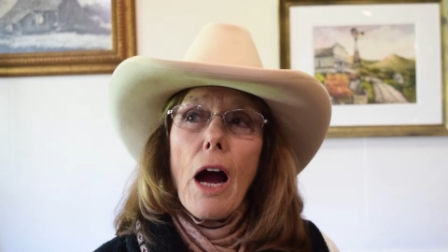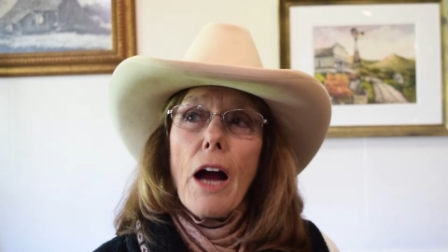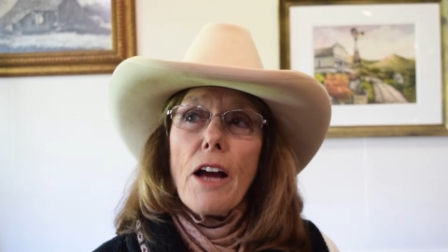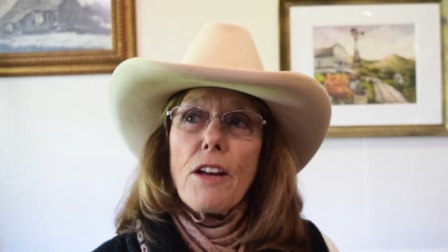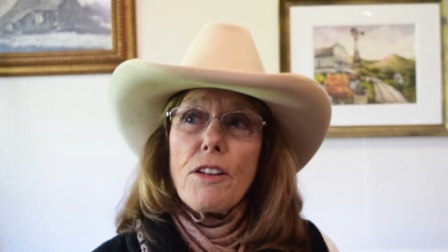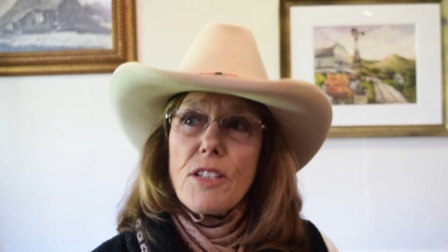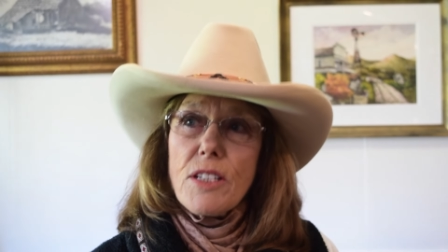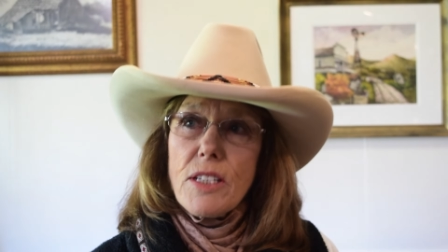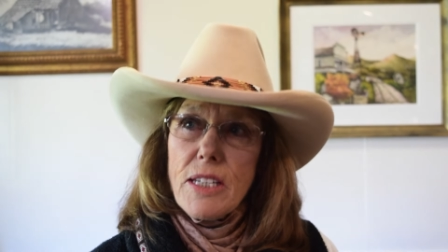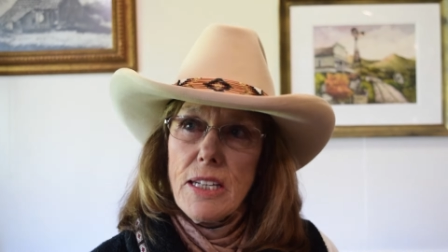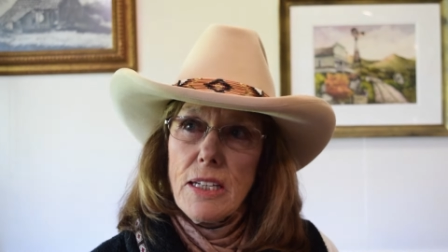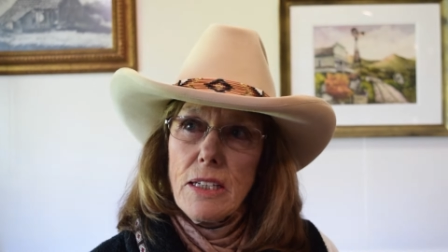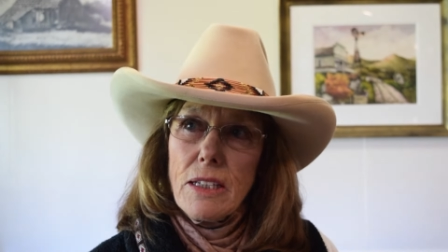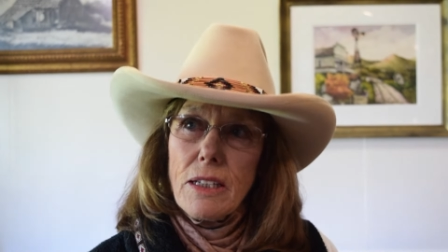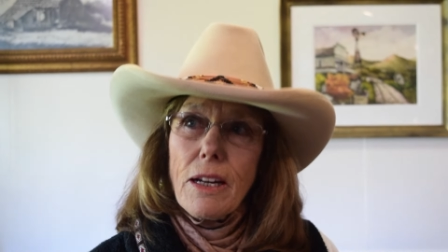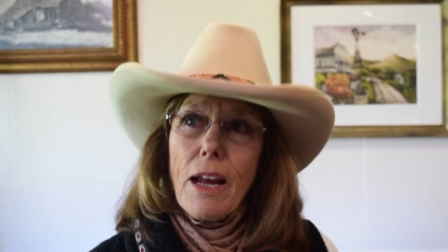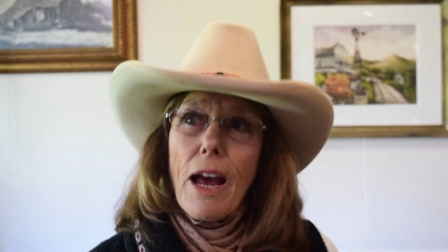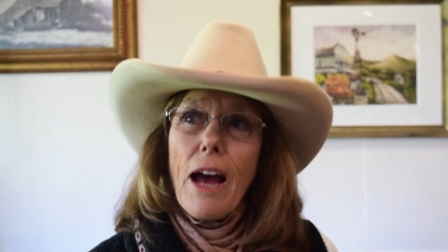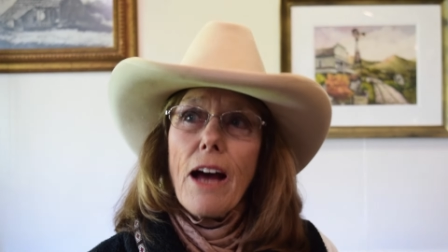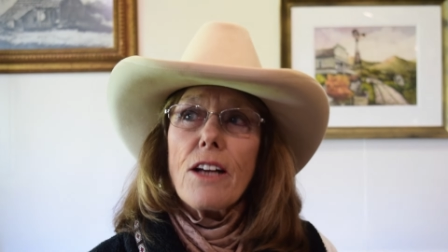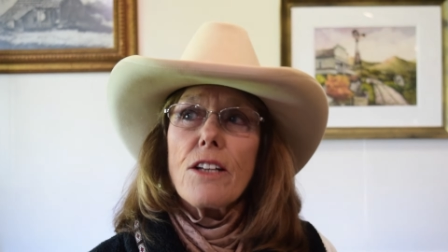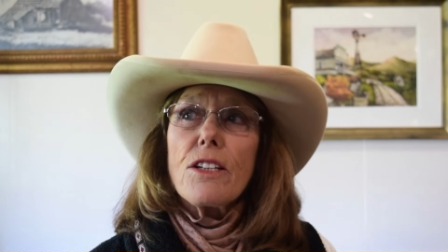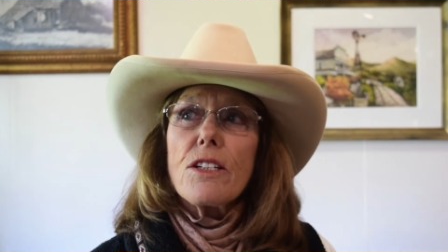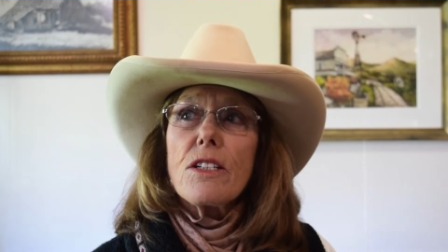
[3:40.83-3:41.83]
I see it
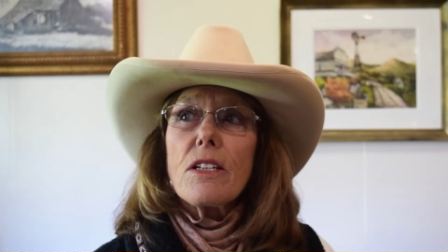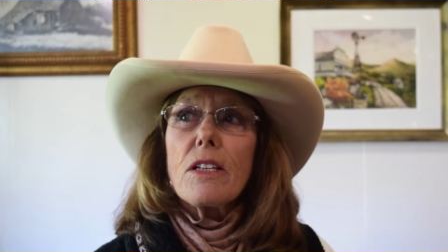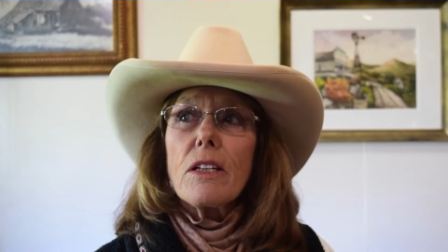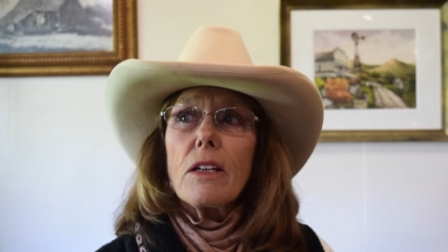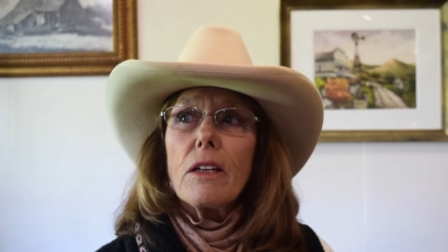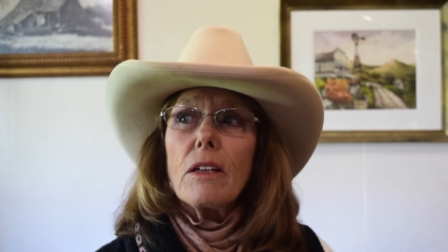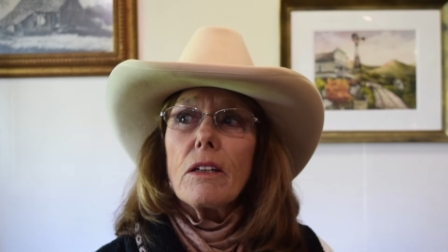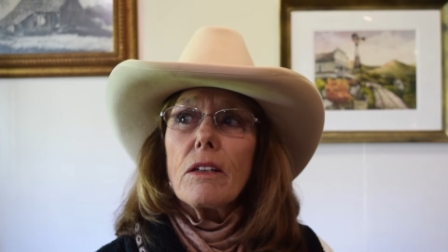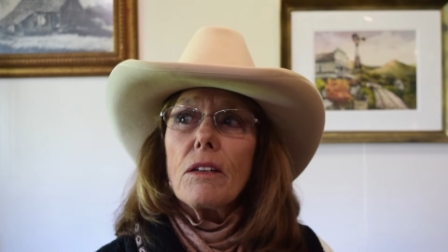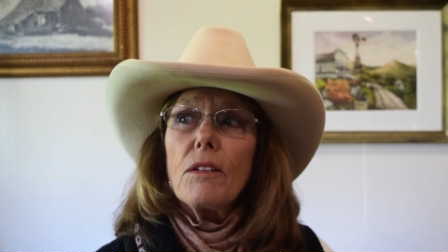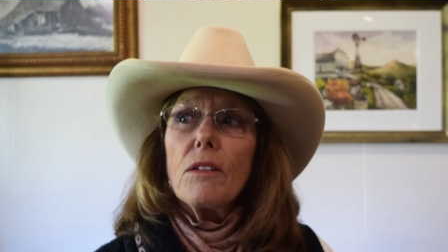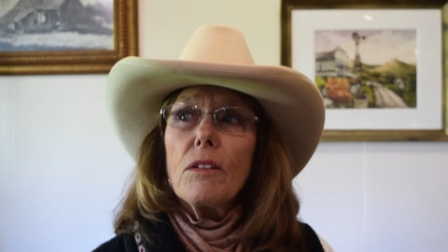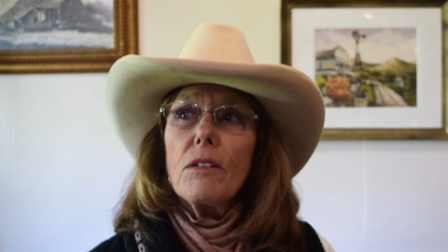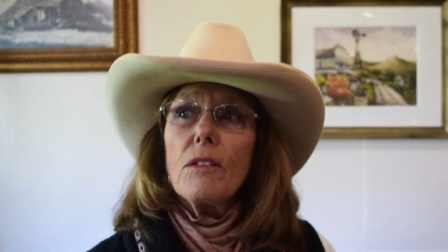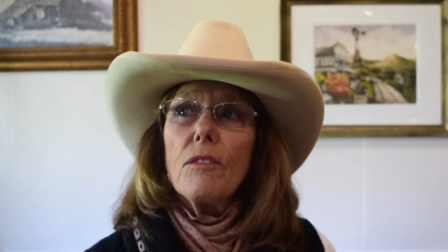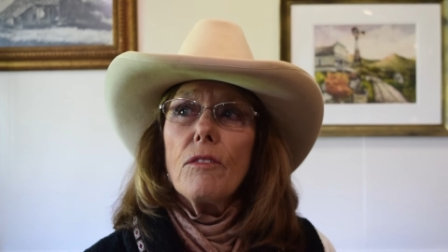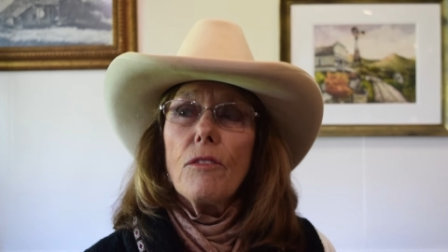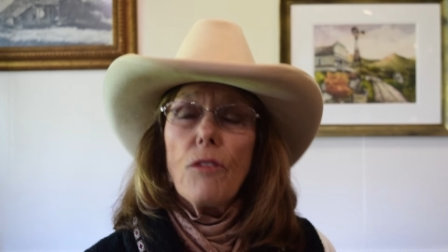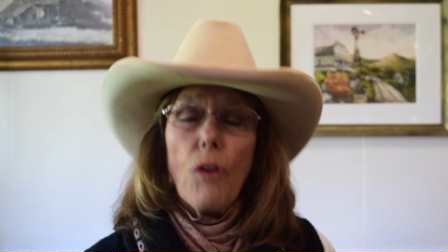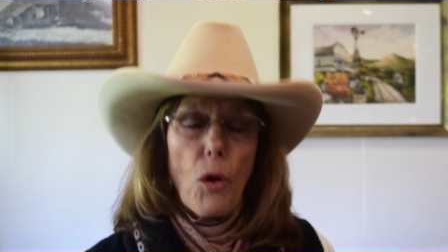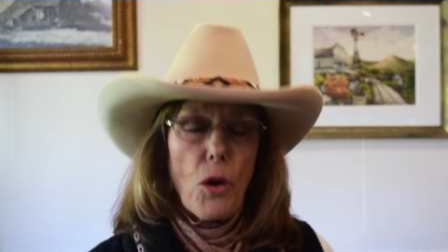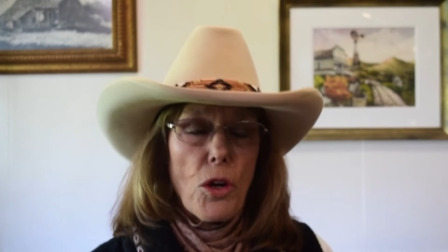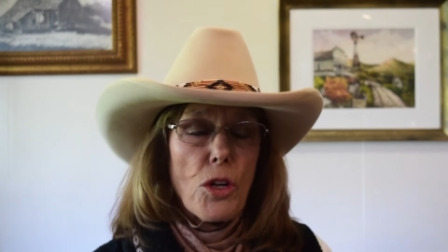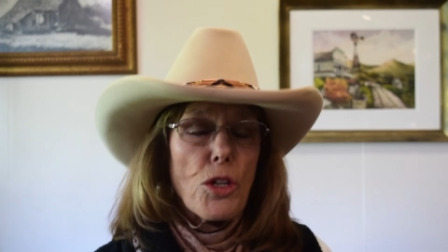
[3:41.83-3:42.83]
as the
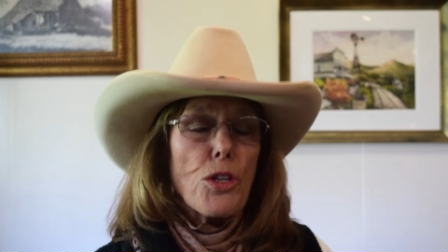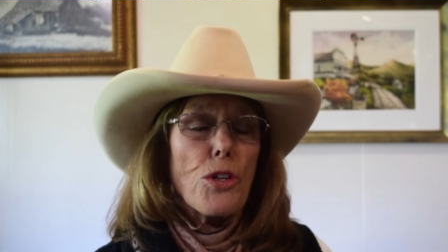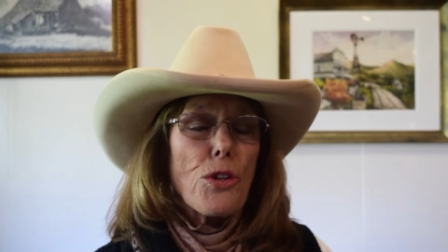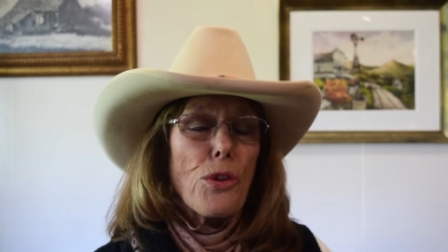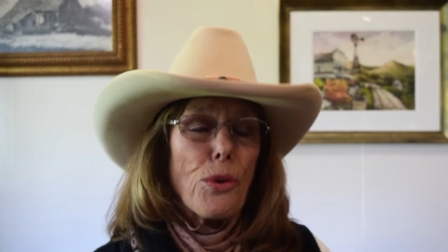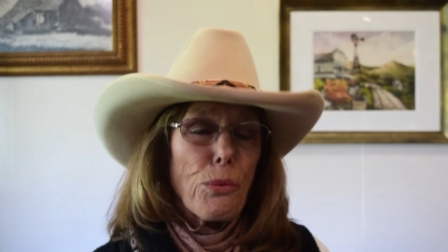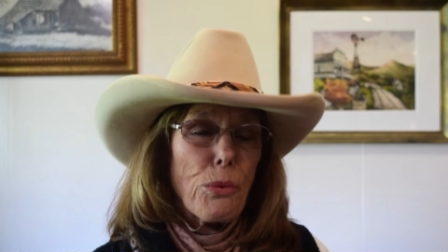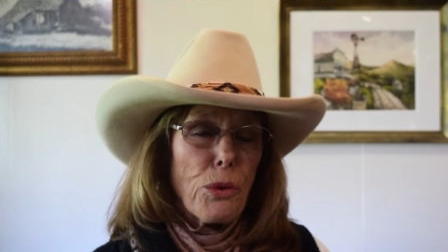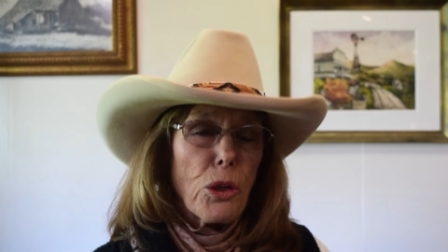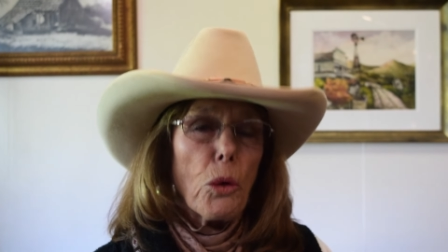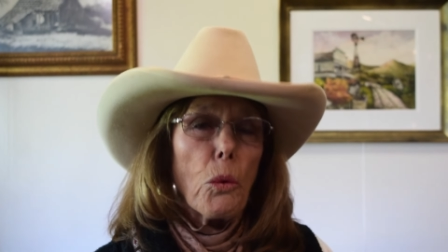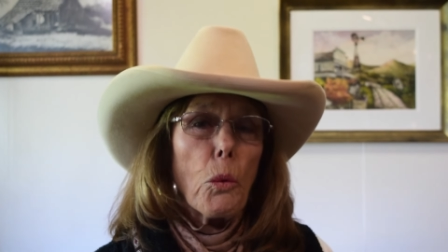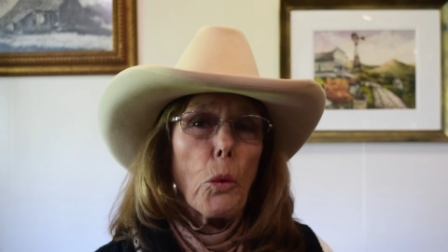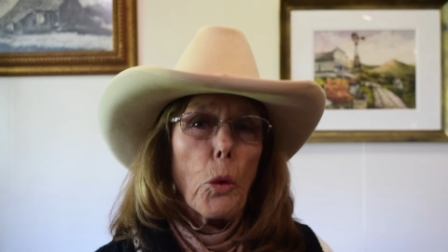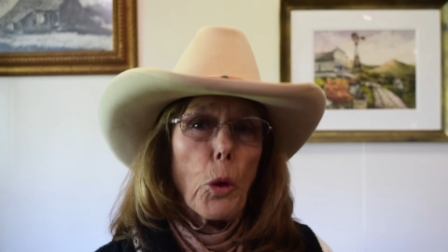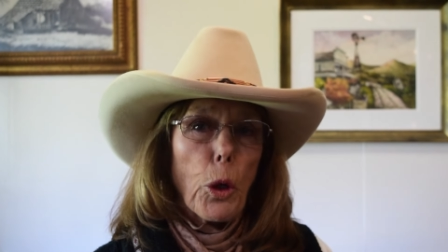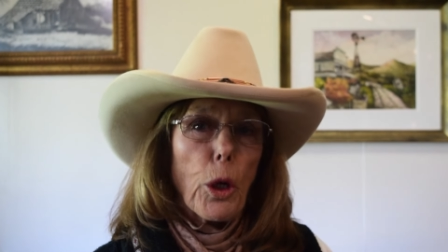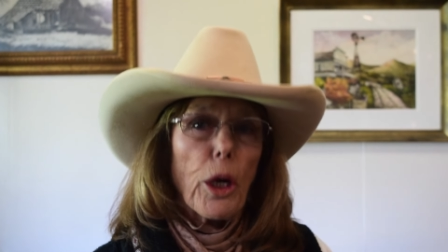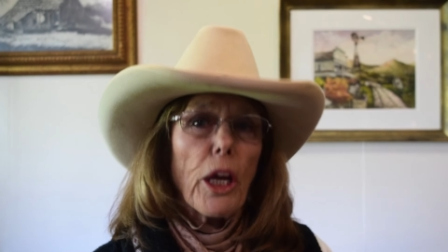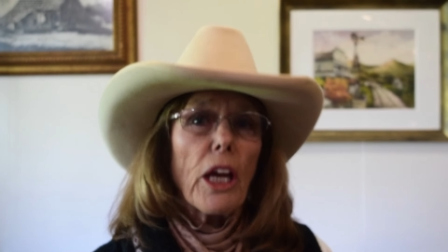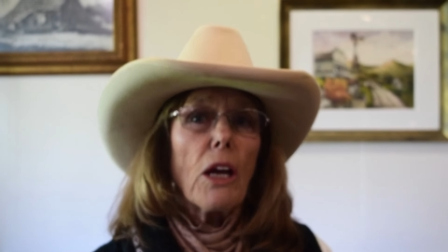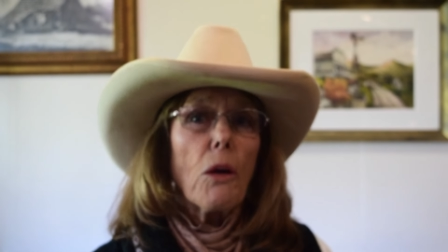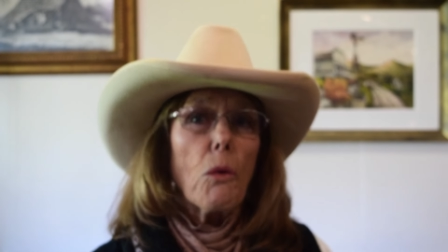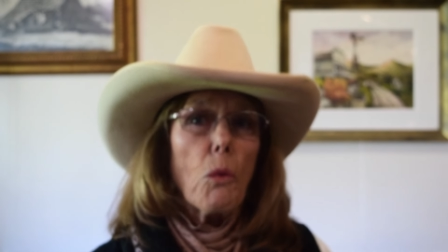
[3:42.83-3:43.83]
voice of the real
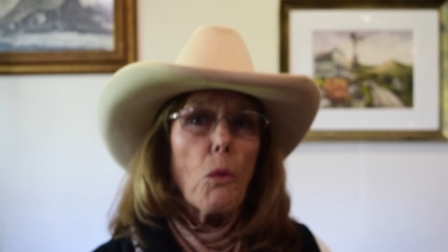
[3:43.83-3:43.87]
working